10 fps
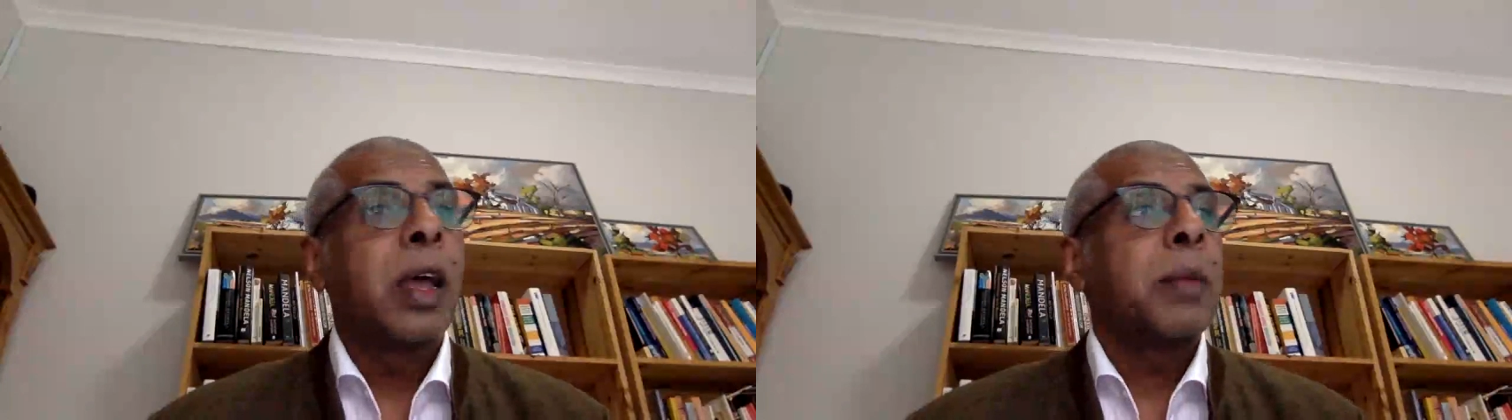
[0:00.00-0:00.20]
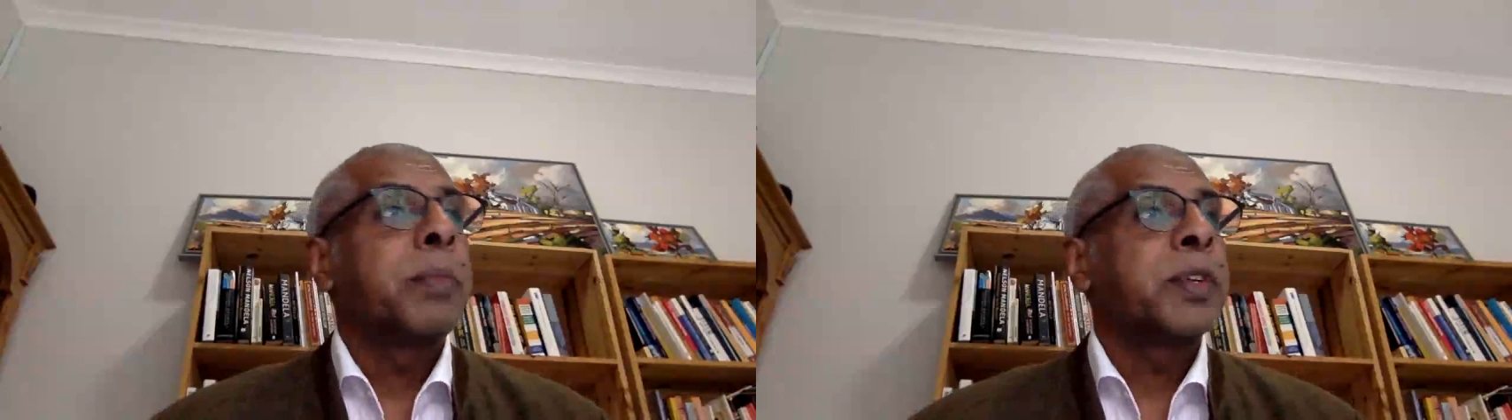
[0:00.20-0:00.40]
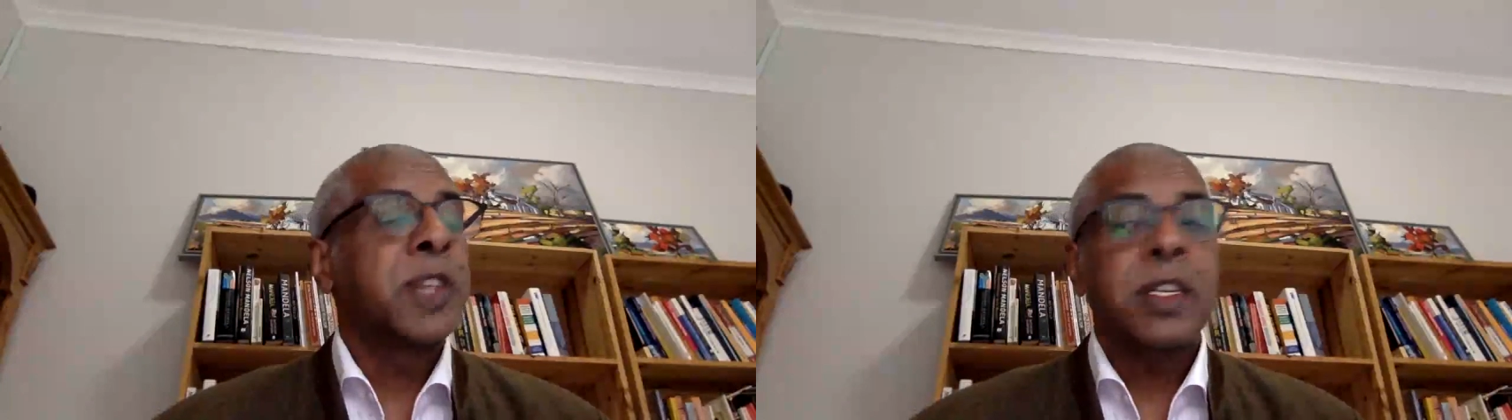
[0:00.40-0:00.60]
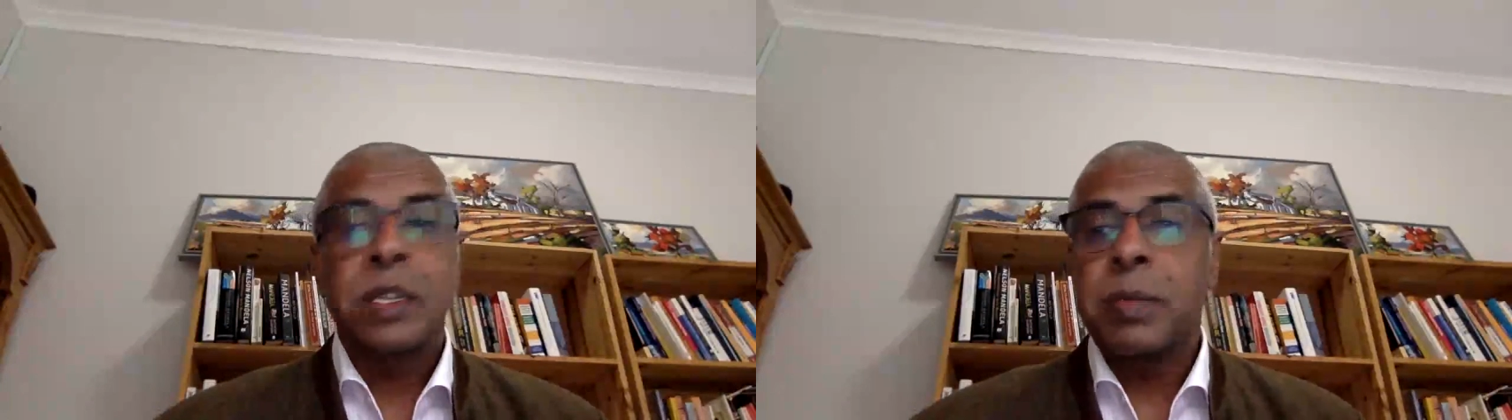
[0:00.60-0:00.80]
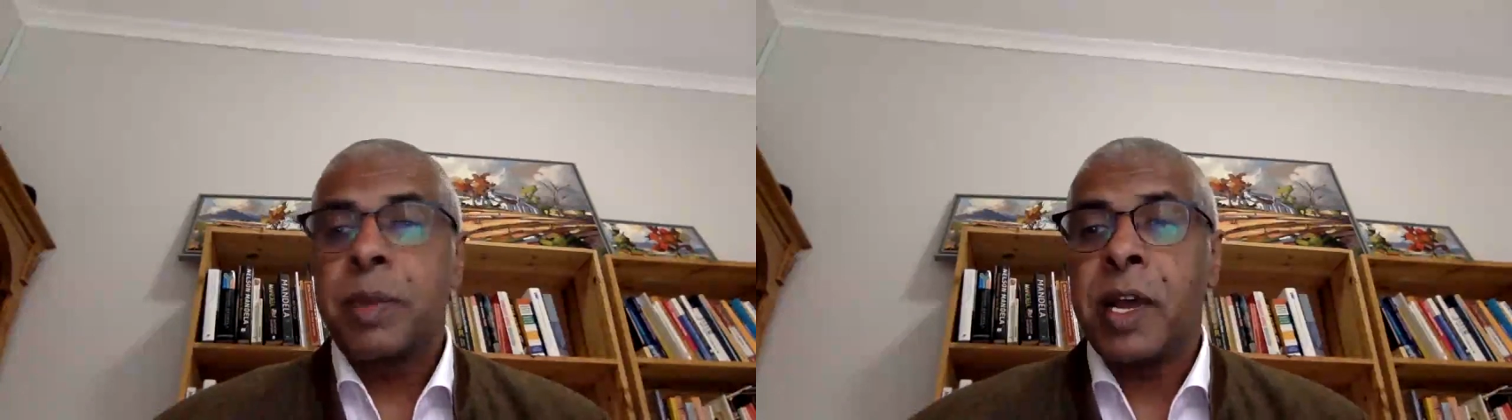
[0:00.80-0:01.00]

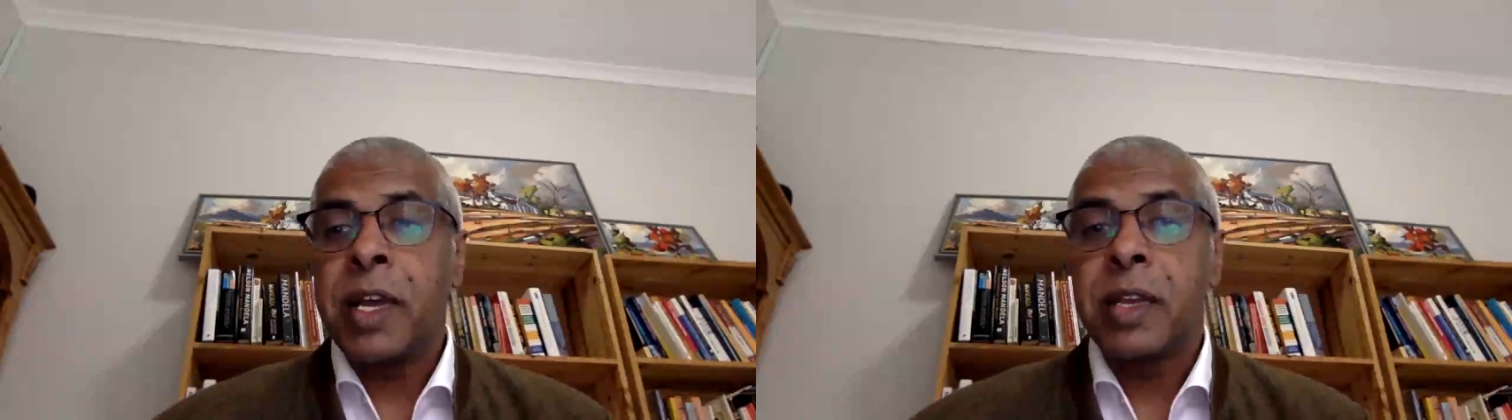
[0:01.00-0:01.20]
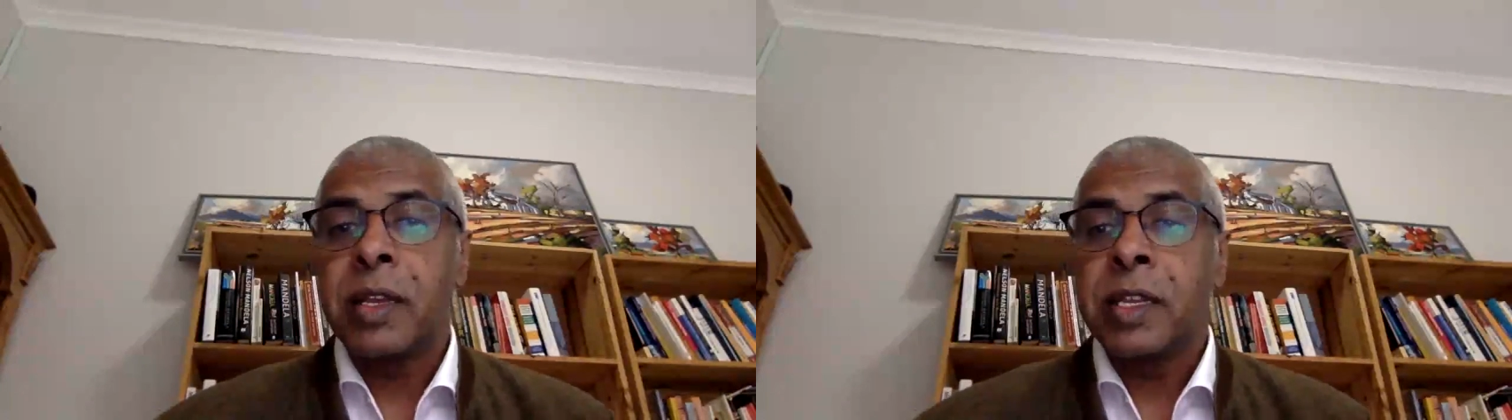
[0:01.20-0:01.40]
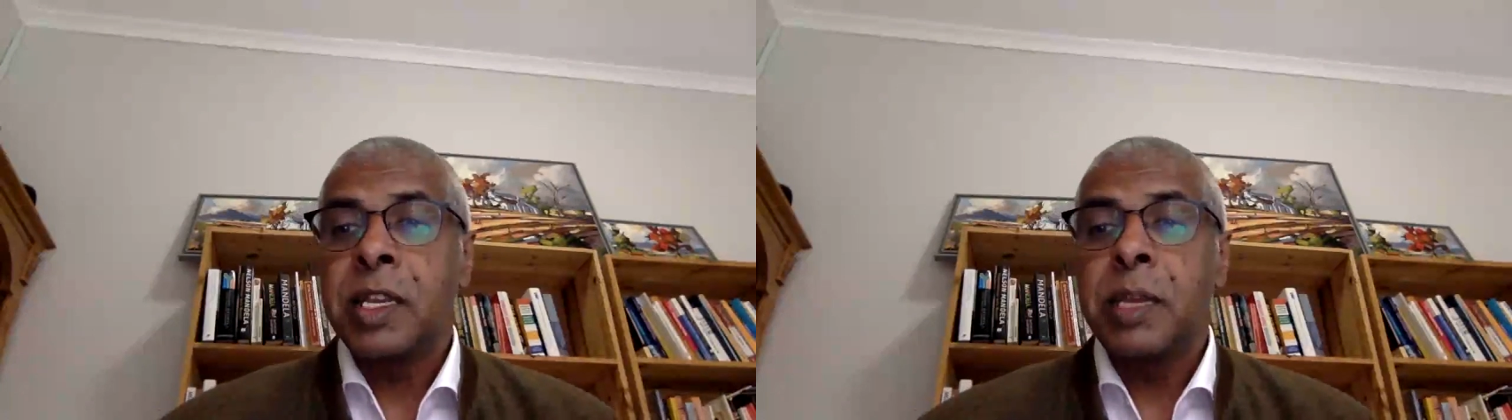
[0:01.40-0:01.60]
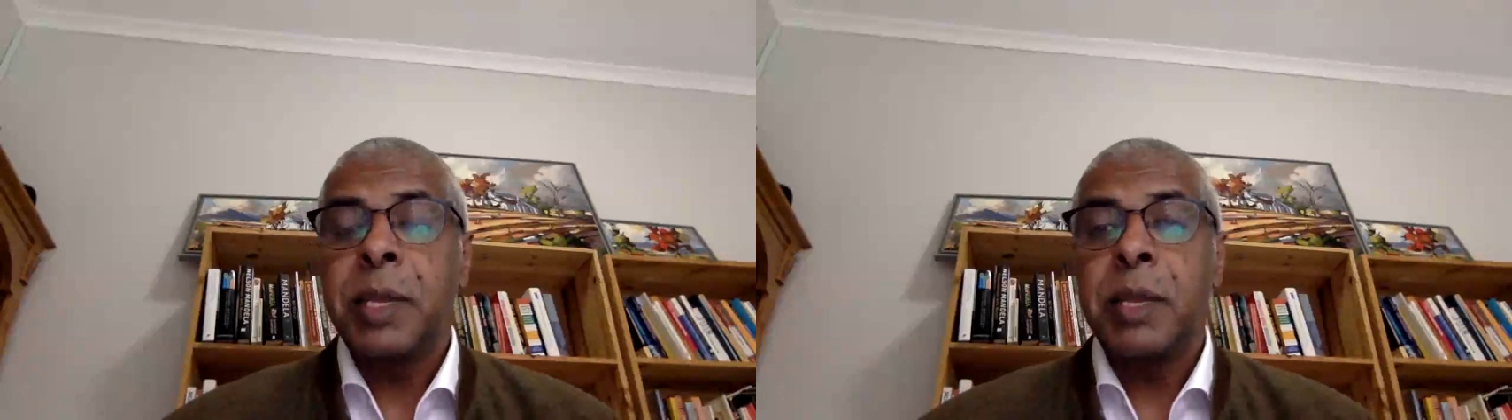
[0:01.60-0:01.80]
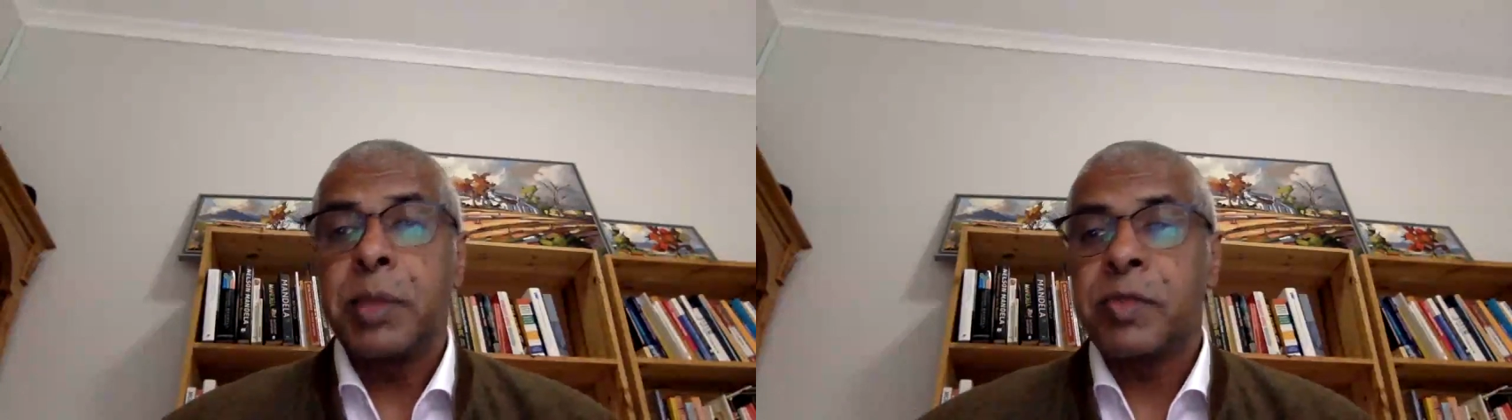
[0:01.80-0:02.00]
presented by
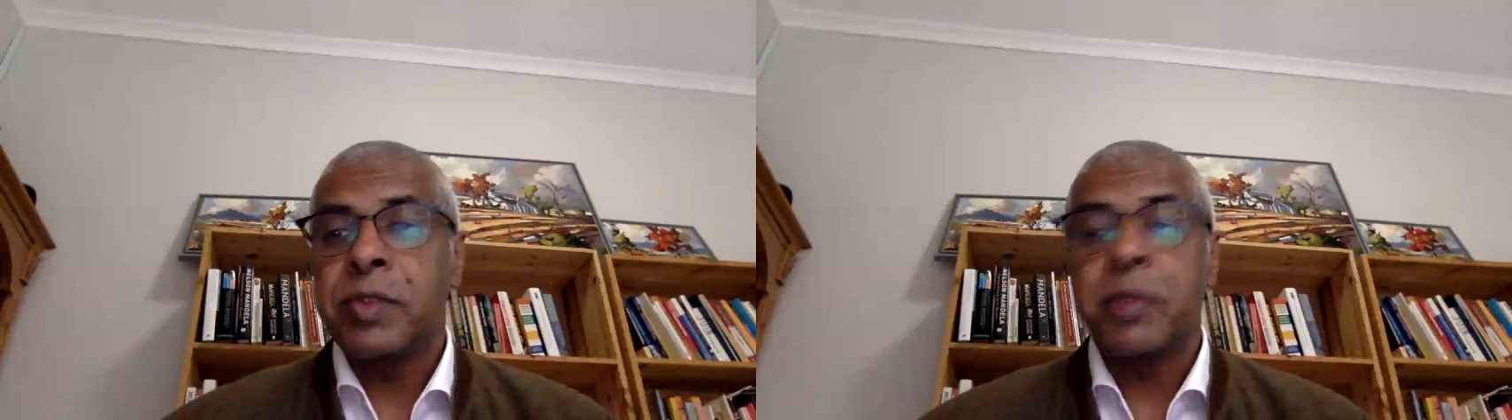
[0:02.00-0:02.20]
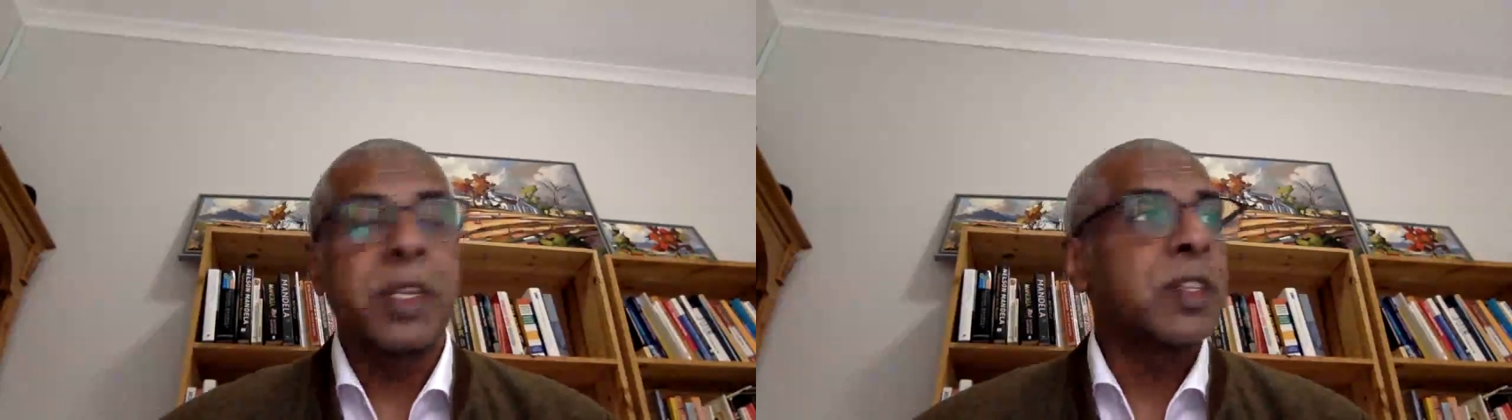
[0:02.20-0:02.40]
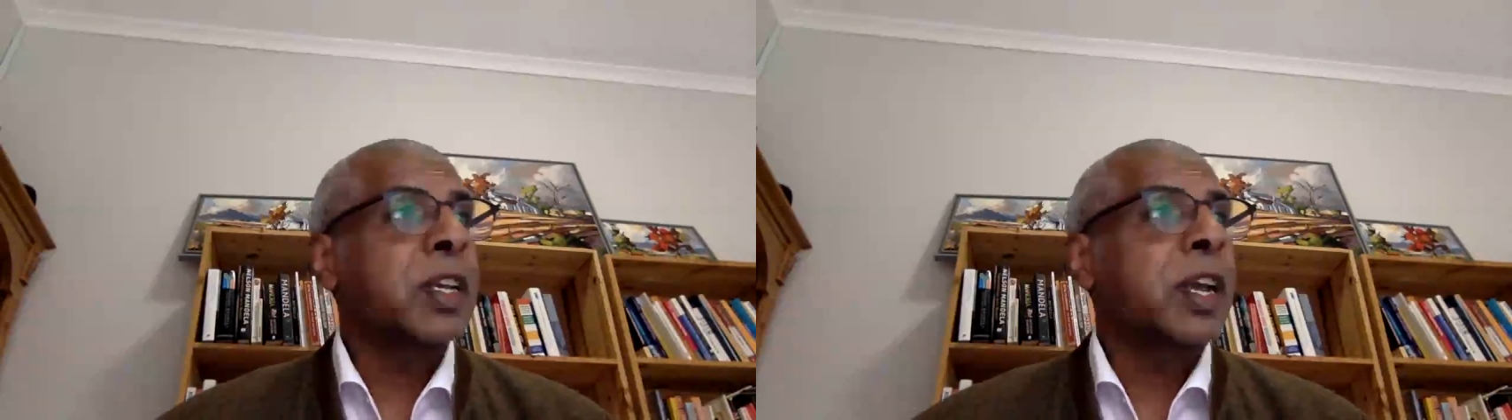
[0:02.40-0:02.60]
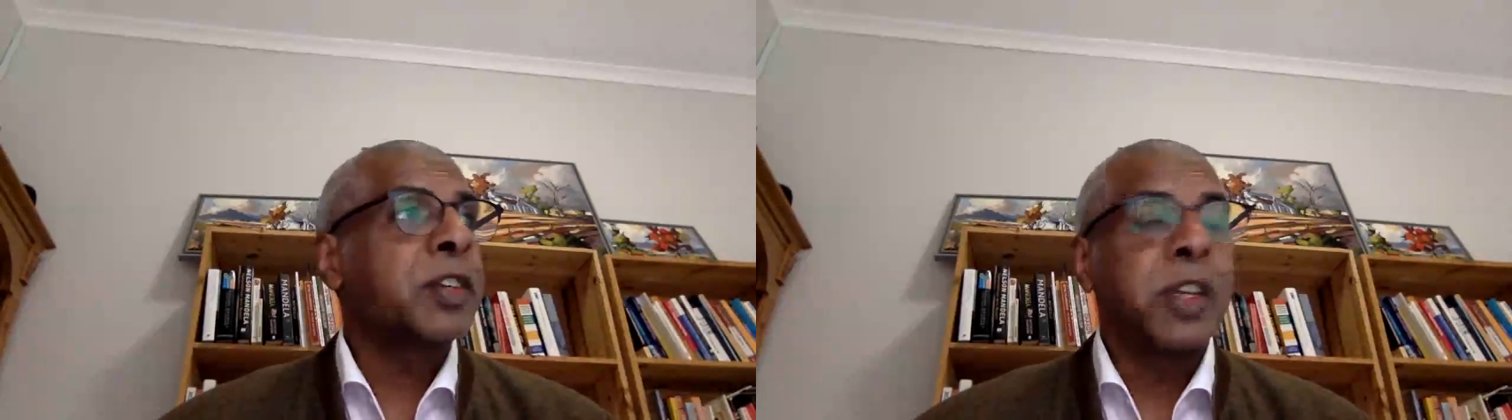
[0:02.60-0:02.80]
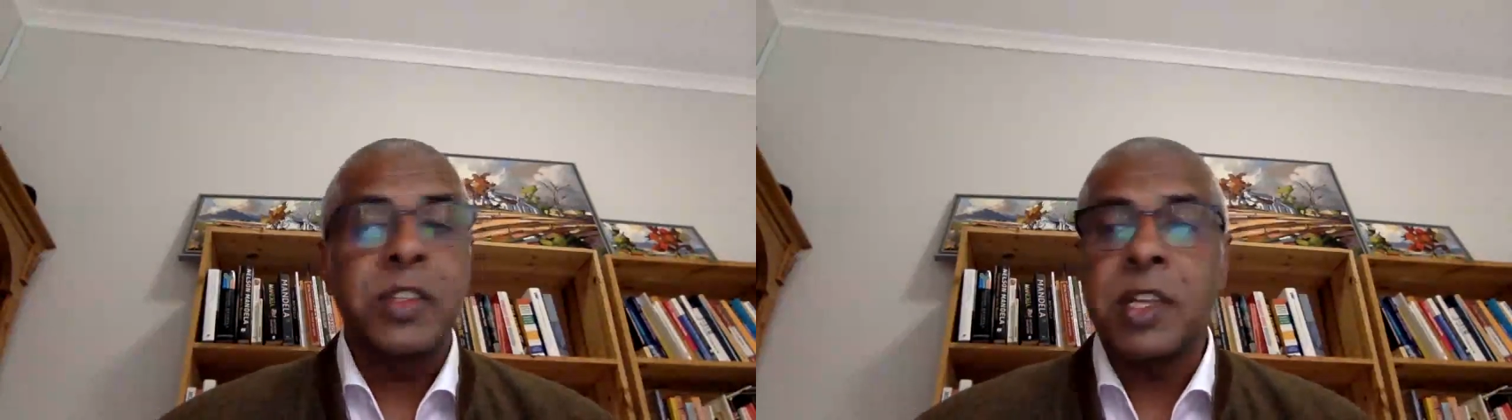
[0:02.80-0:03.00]
key people from these
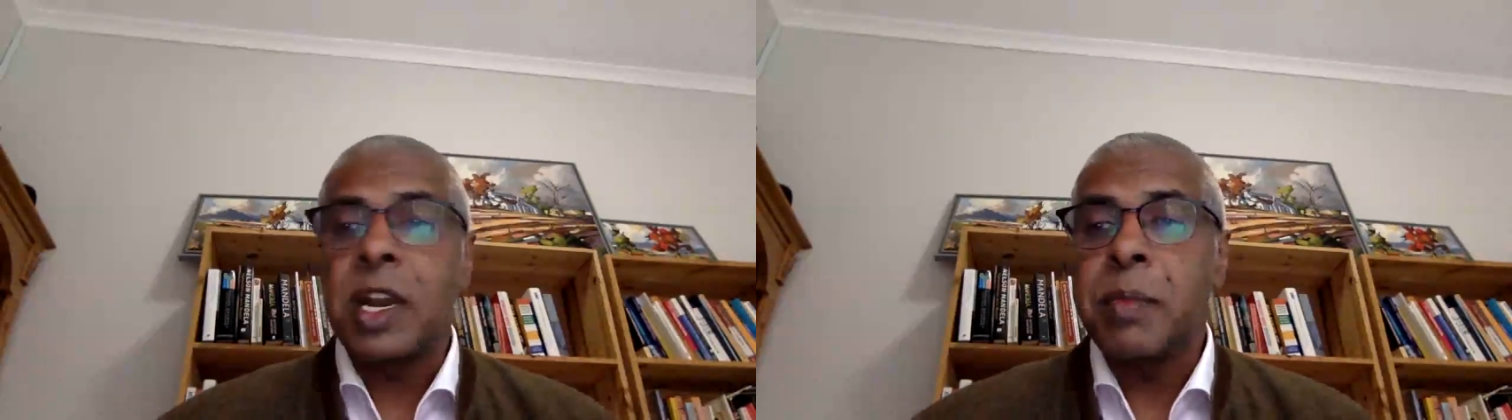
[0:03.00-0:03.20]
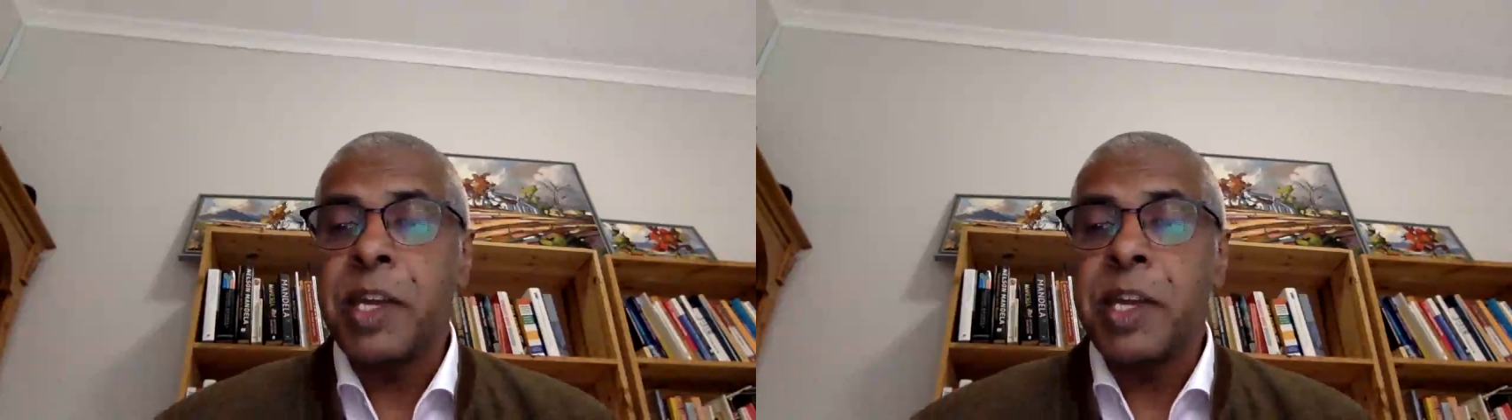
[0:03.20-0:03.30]
countries,